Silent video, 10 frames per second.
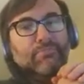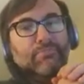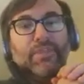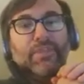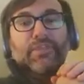
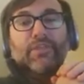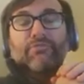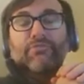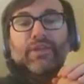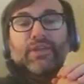the
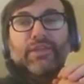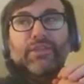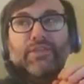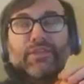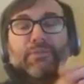
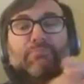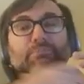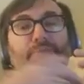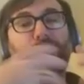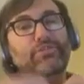the
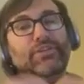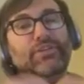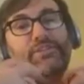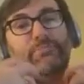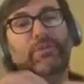personal
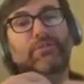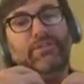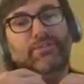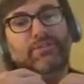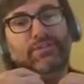
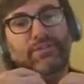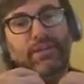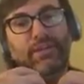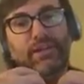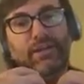experience
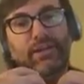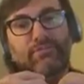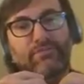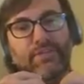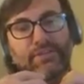of
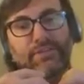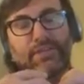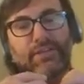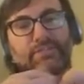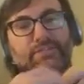the
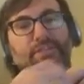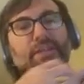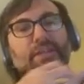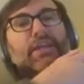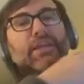science
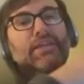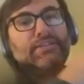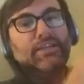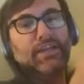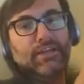is
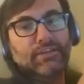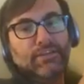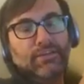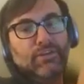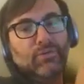not
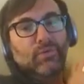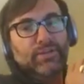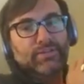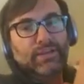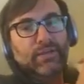what
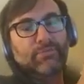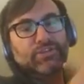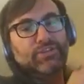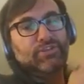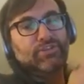
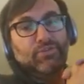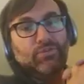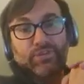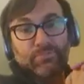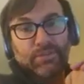establishes or
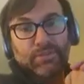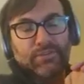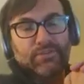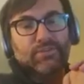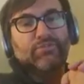dismisses
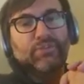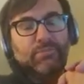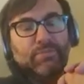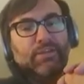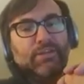the
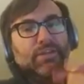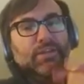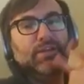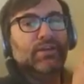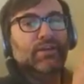credibility
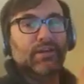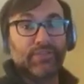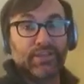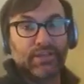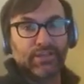of the
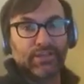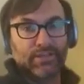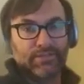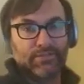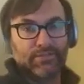science.